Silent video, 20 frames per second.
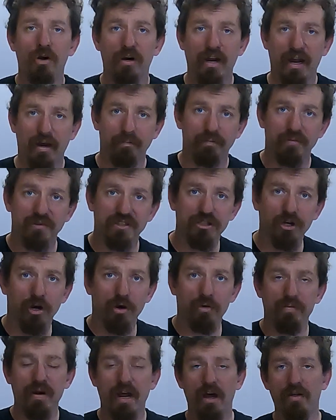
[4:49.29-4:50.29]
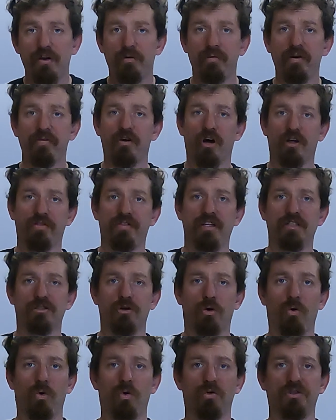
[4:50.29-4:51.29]
Okay, so now that we've got these
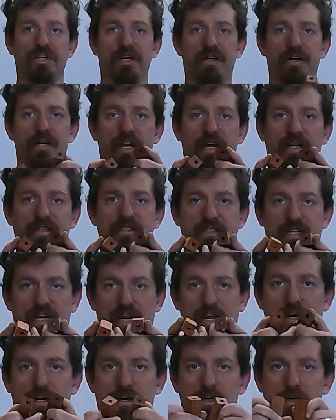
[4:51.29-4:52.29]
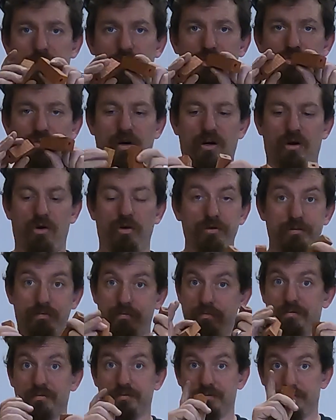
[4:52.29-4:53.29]
holes nice and drilled,
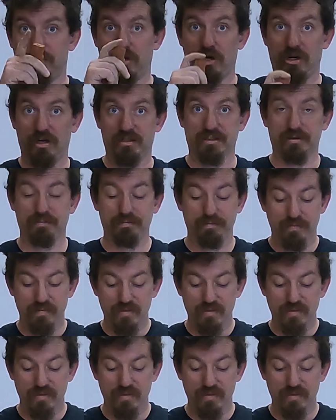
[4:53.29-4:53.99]
awesome.